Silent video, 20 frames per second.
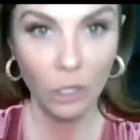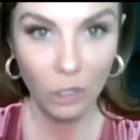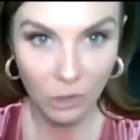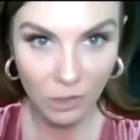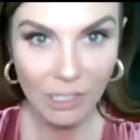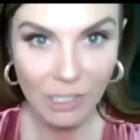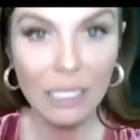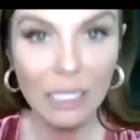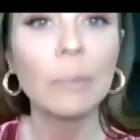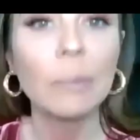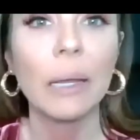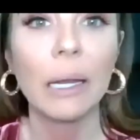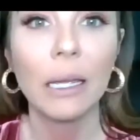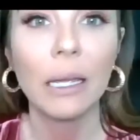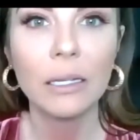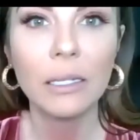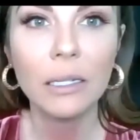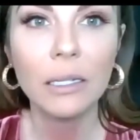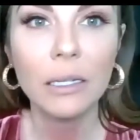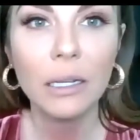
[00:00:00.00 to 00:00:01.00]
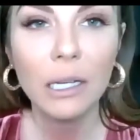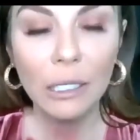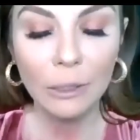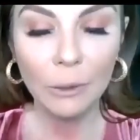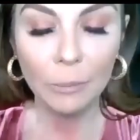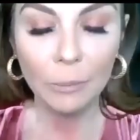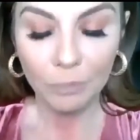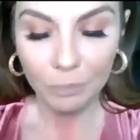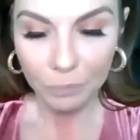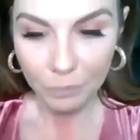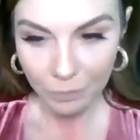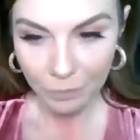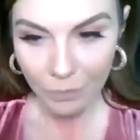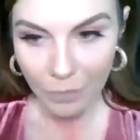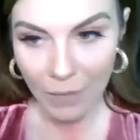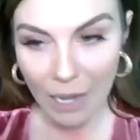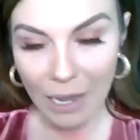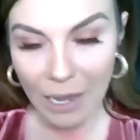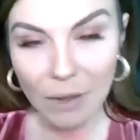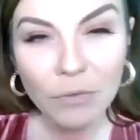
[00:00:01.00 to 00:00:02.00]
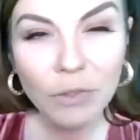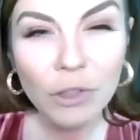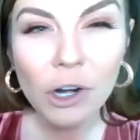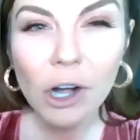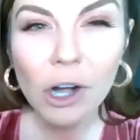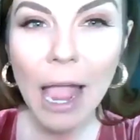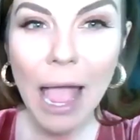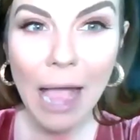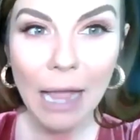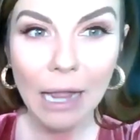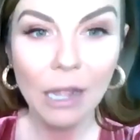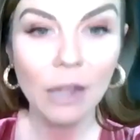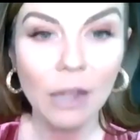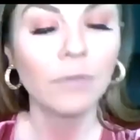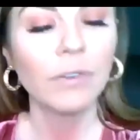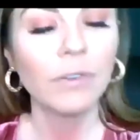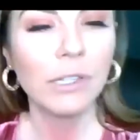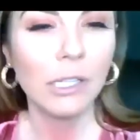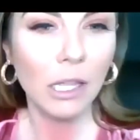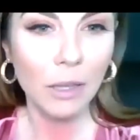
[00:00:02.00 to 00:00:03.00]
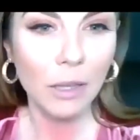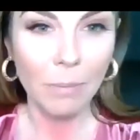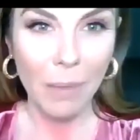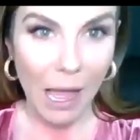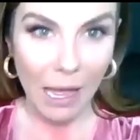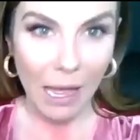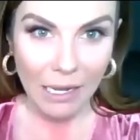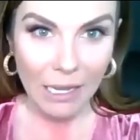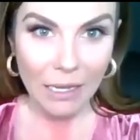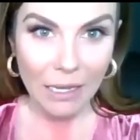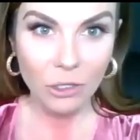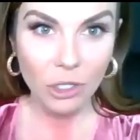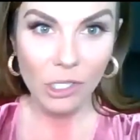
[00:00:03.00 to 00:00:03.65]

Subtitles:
they'll sleep in it. If it's on the body,